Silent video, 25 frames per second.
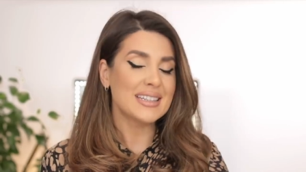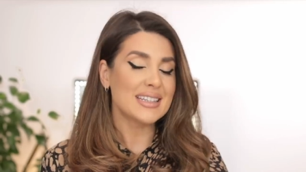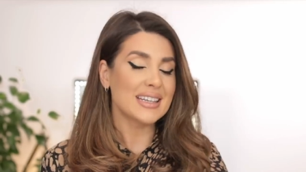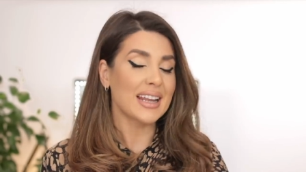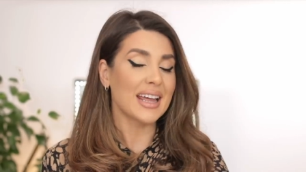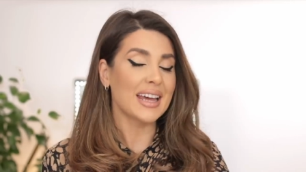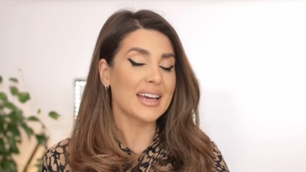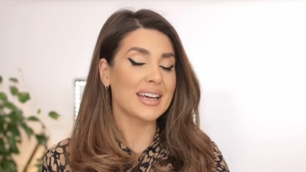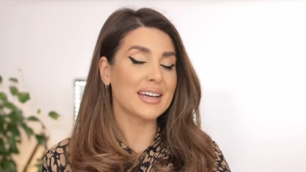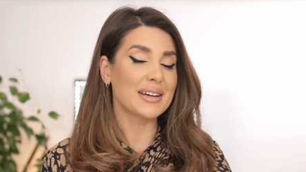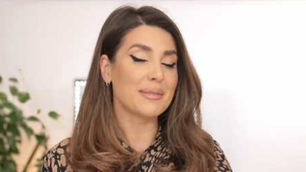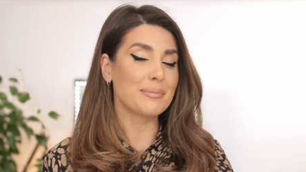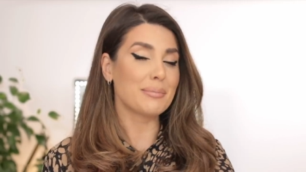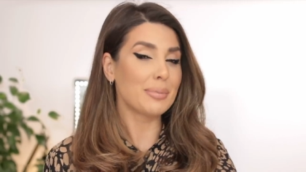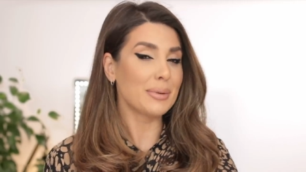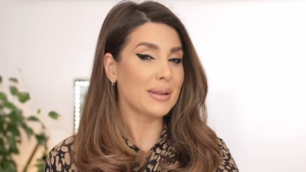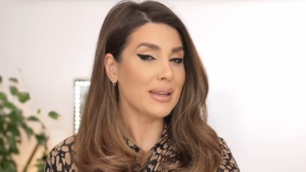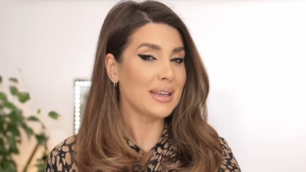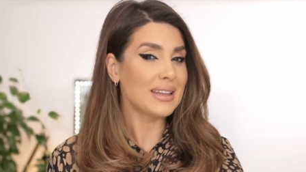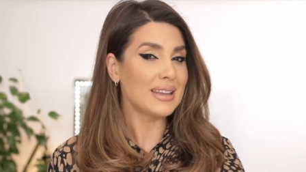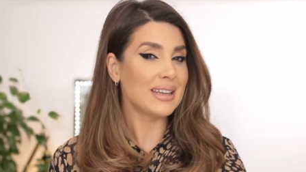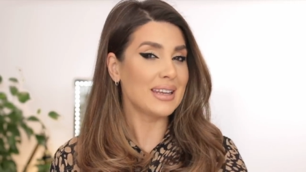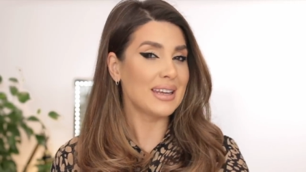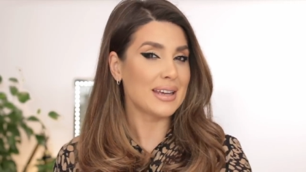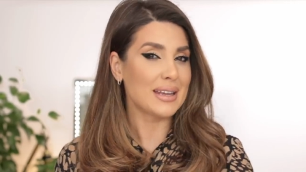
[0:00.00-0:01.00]
until I
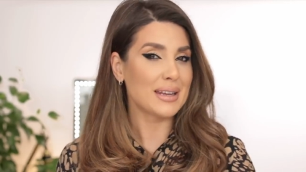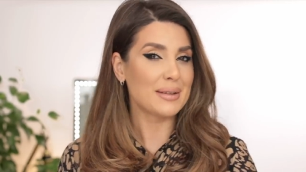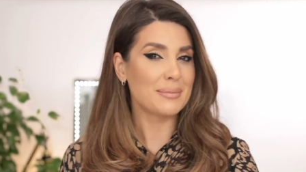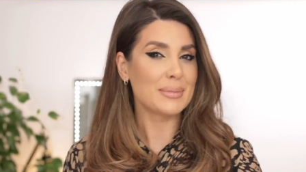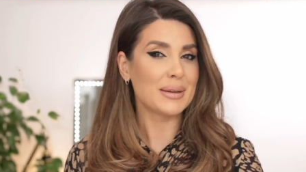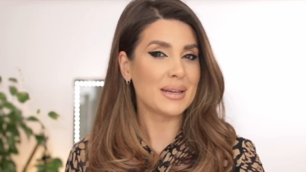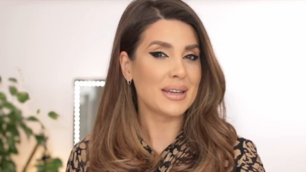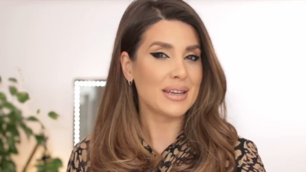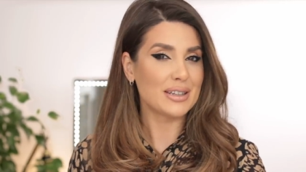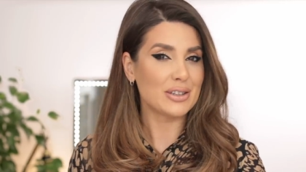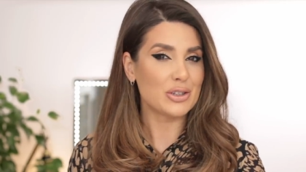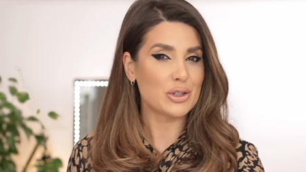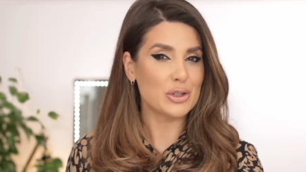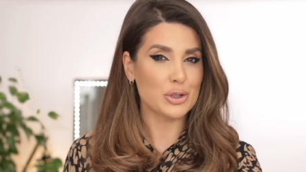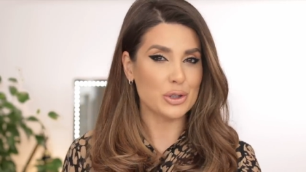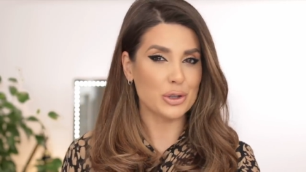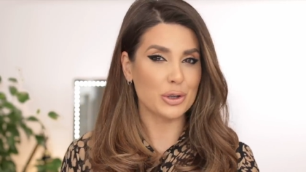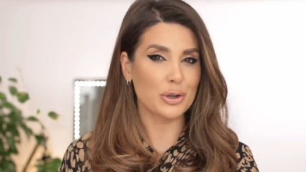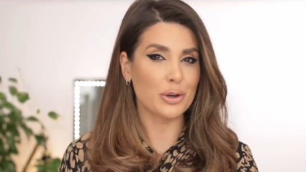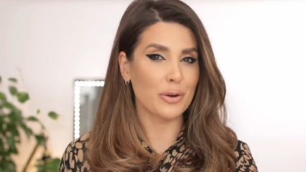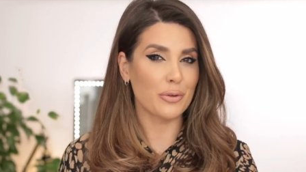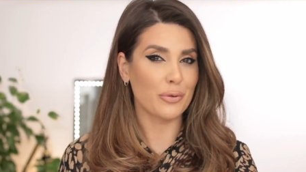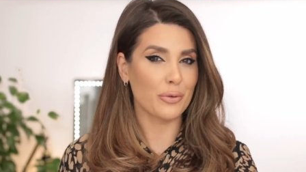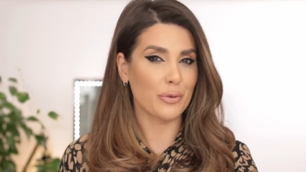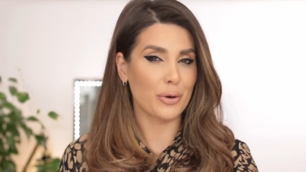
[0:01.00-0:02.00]
completely eliminated
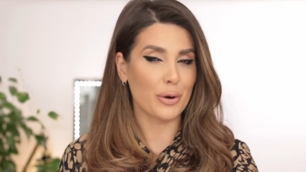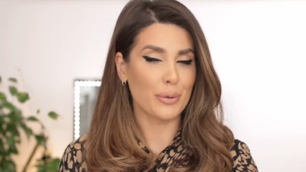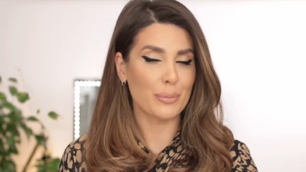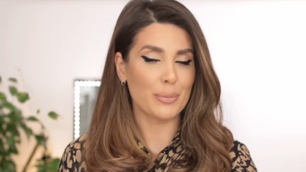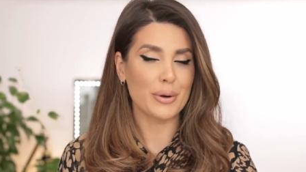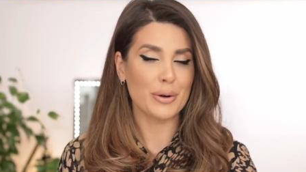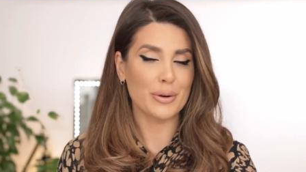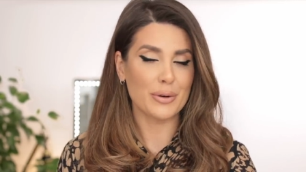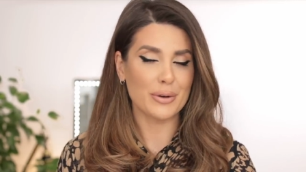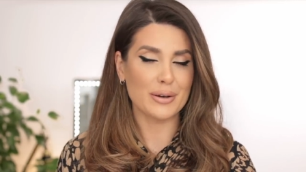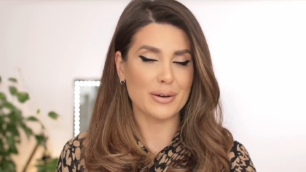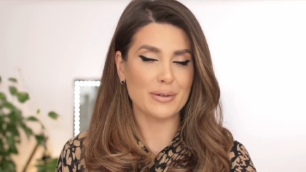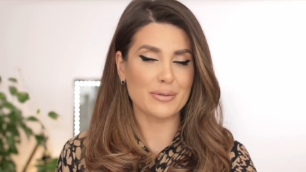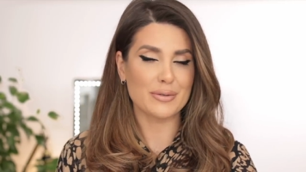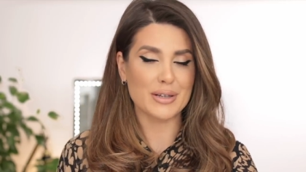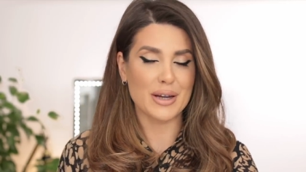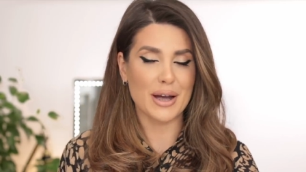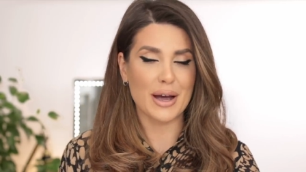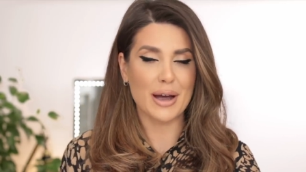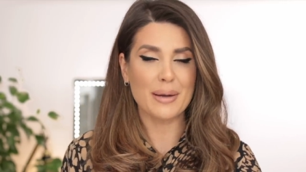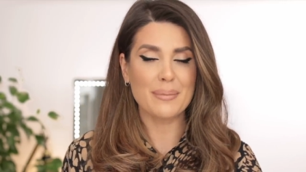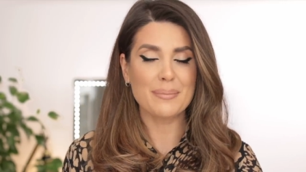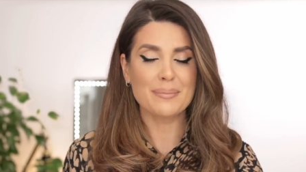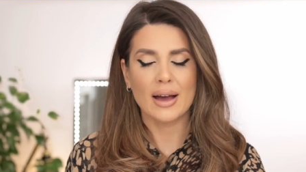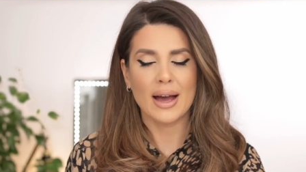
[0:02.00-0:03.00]
sugar for a period of
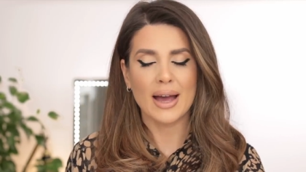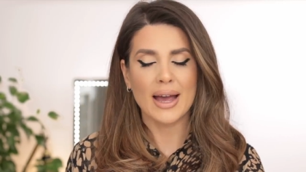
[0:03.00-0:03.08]
time.